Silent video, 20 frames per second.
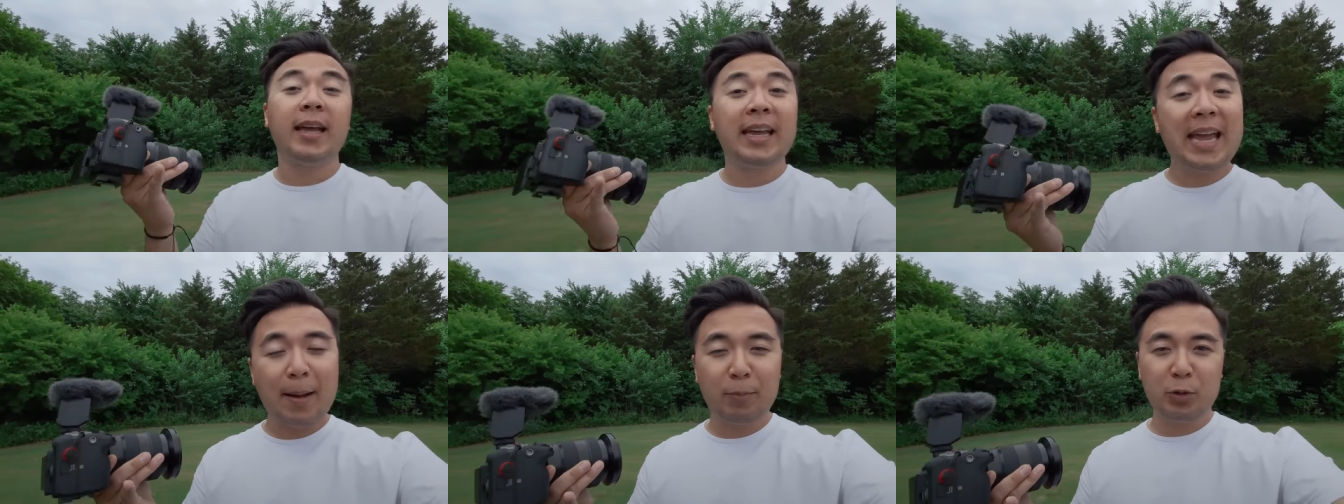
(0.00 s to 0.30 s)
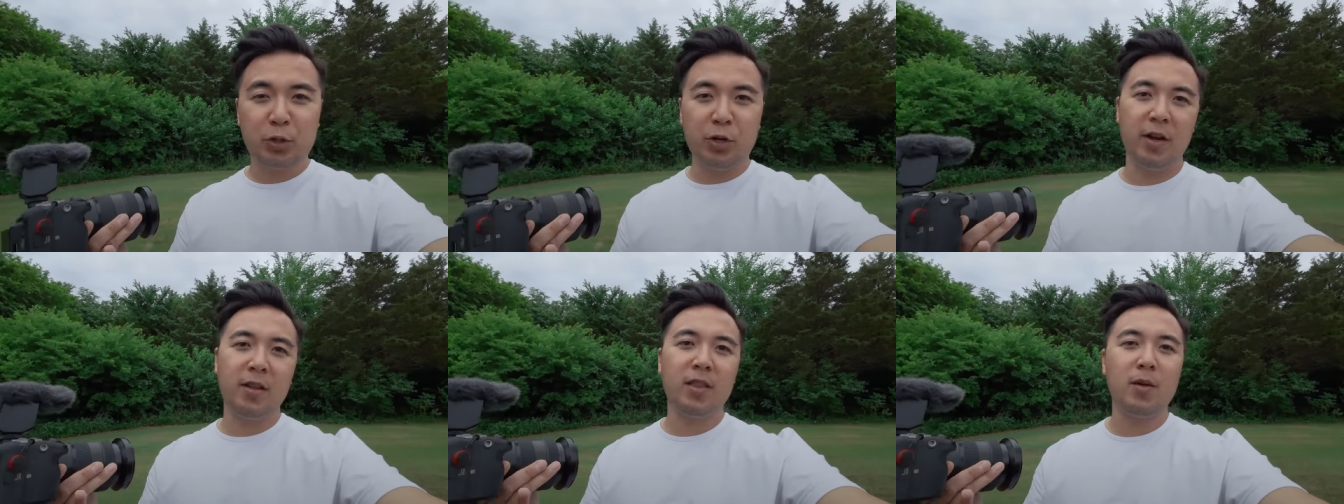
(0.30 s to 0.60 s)

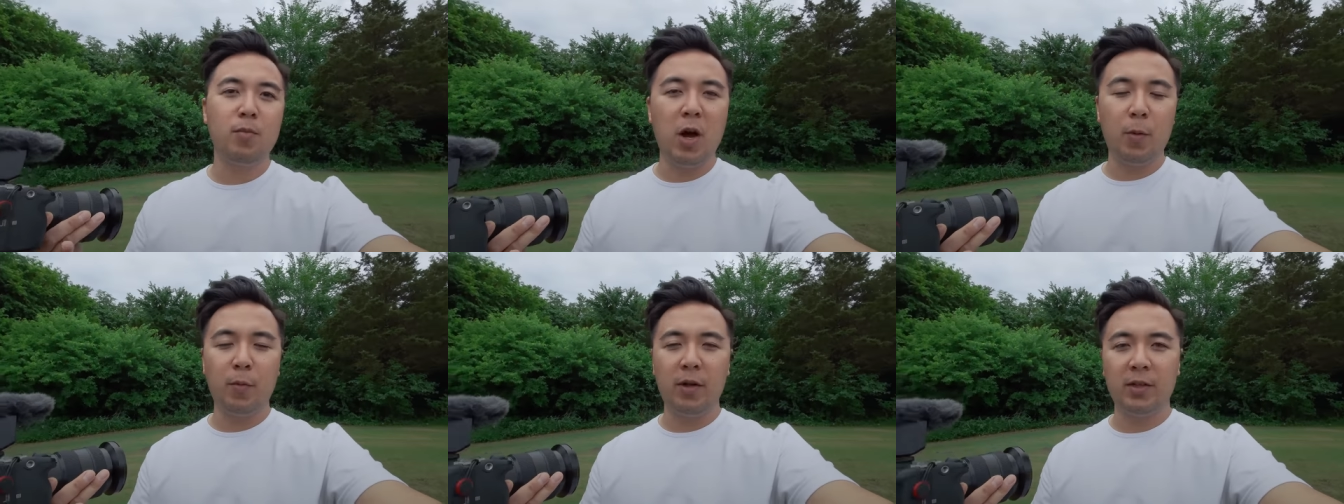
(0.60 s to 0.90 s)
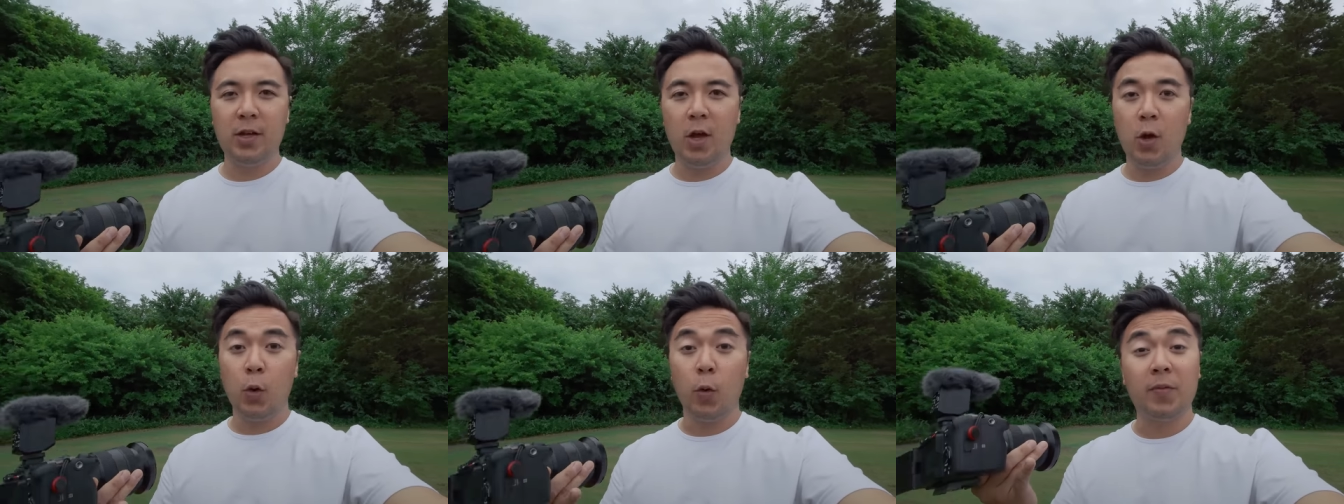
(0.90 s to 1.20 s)
capturing the
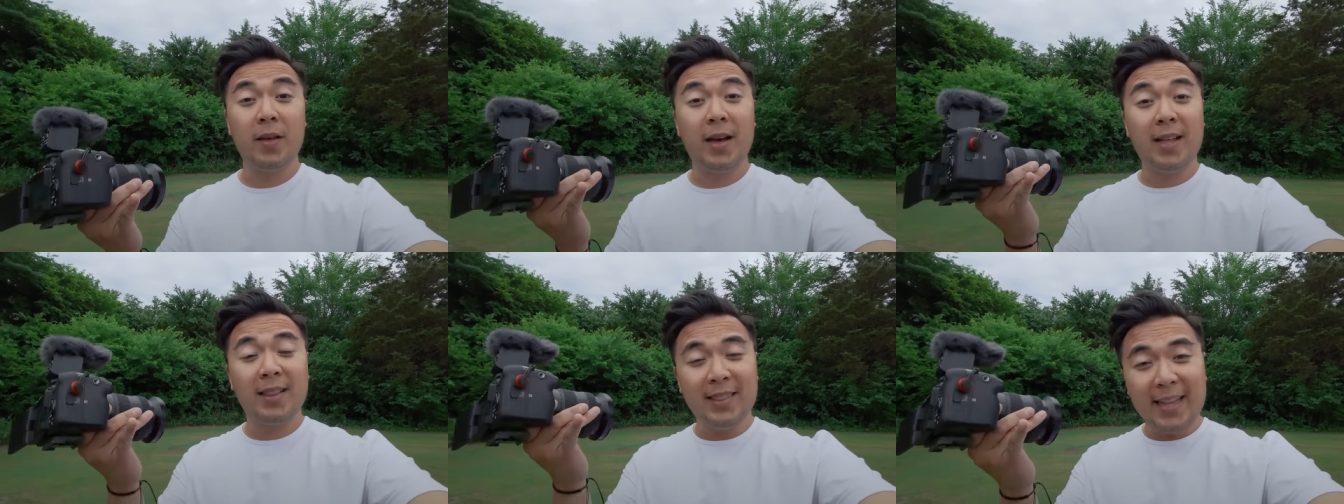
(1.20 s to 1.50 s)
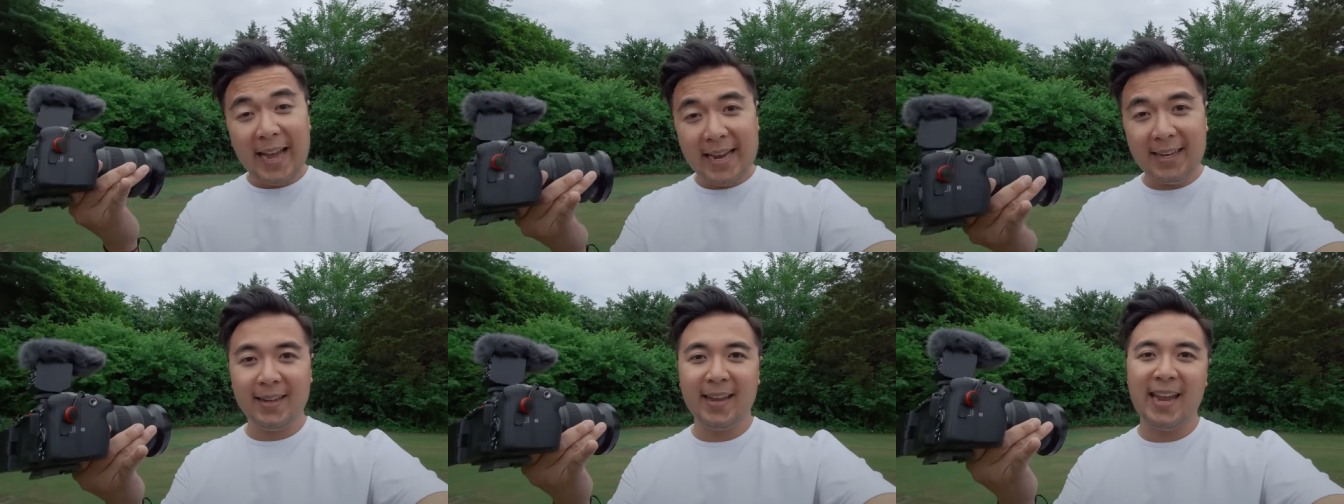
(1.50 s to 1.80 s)
moment with a
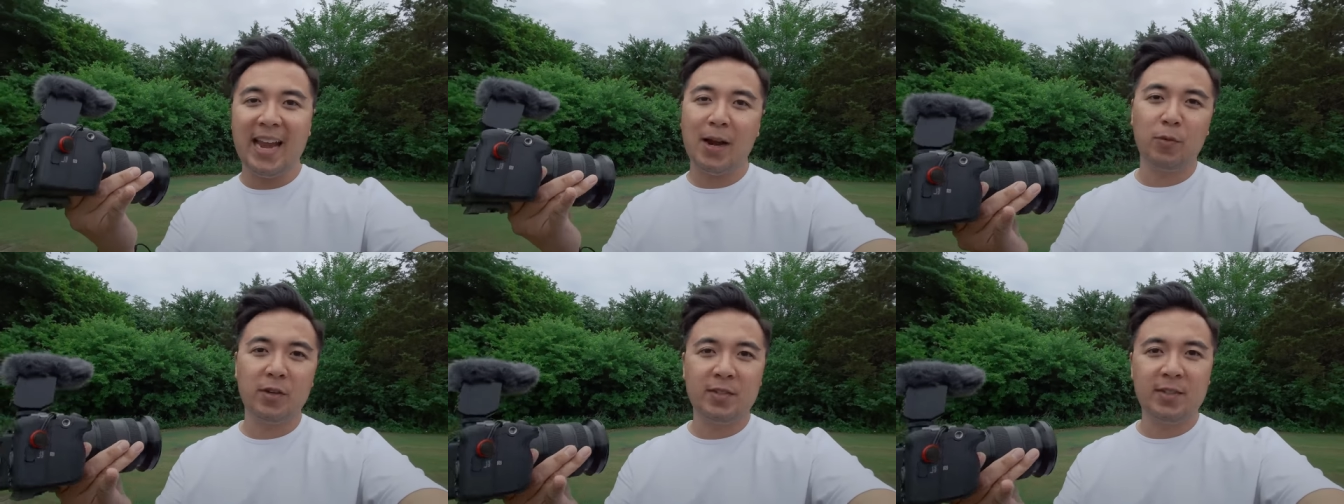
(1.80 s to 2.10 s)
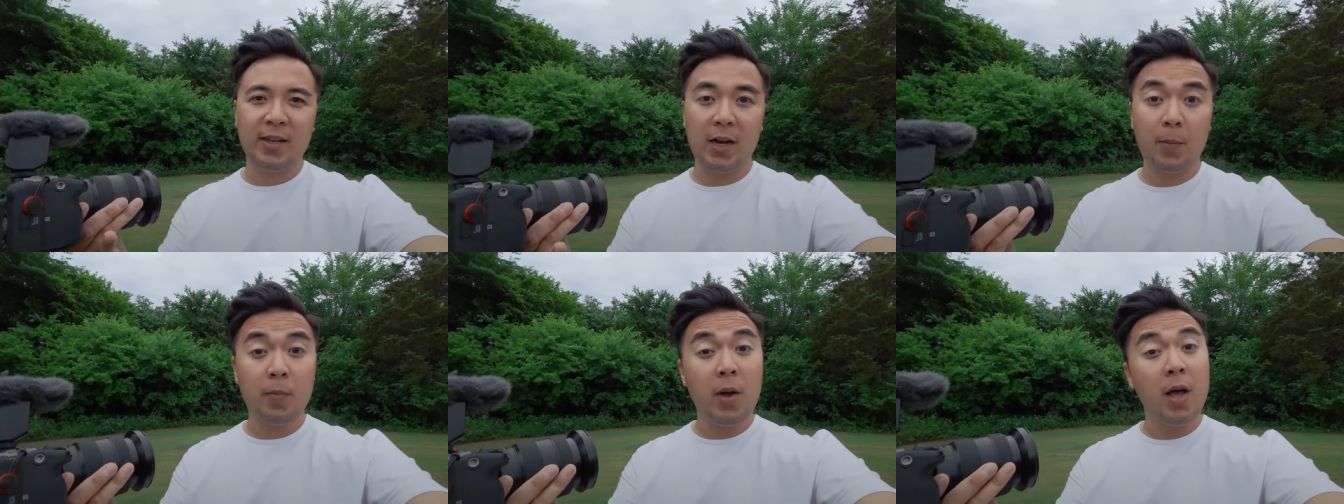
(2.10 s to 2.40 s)
light camera
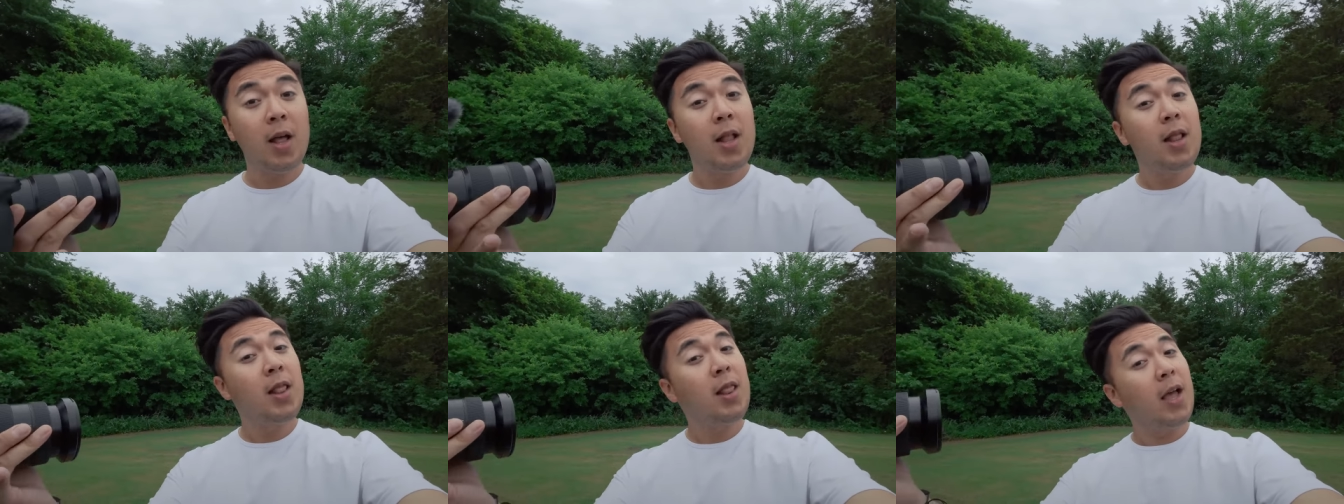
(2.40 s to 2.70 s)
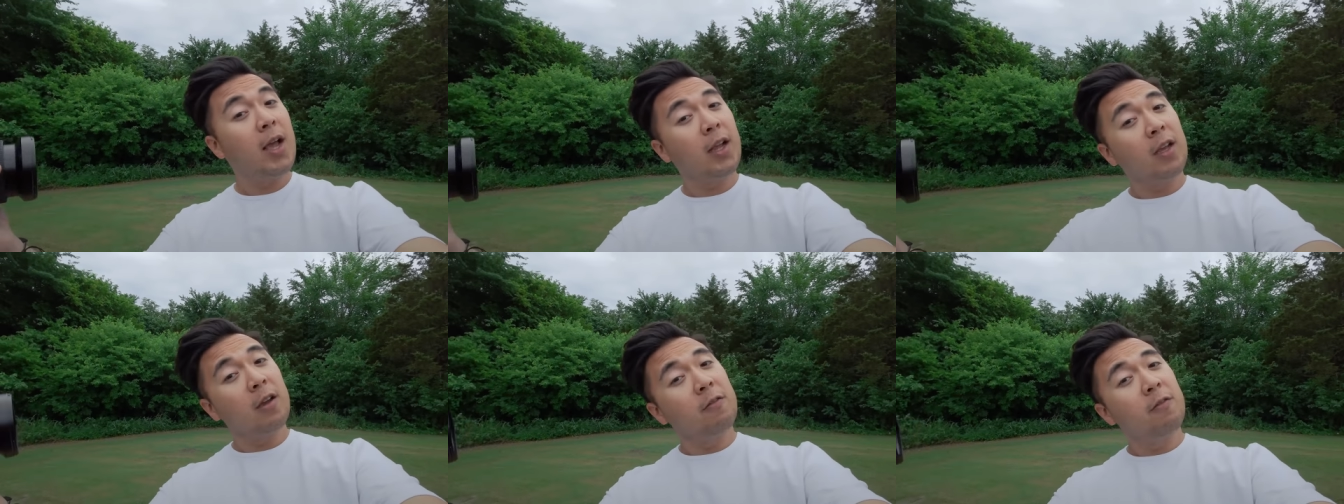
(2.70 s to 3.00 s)
setup
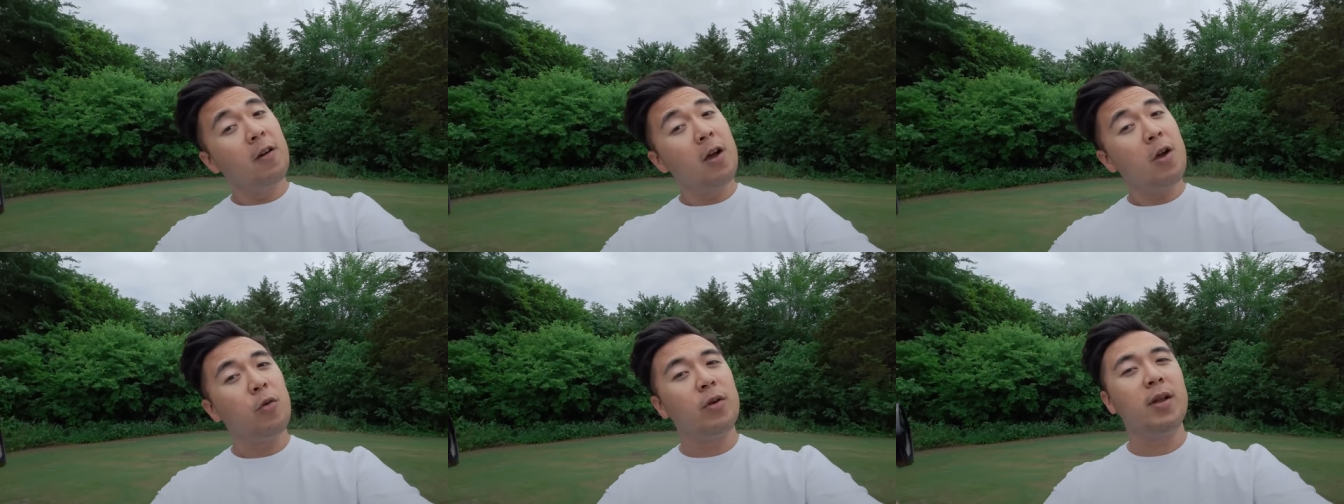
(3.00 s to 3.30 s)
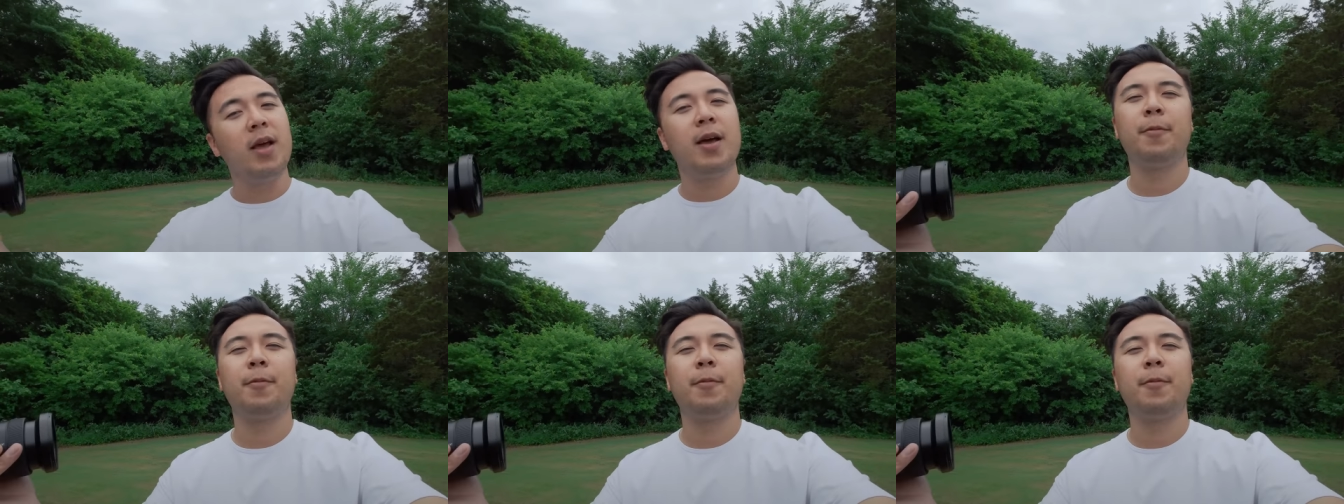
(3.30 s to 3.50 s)
like a phone.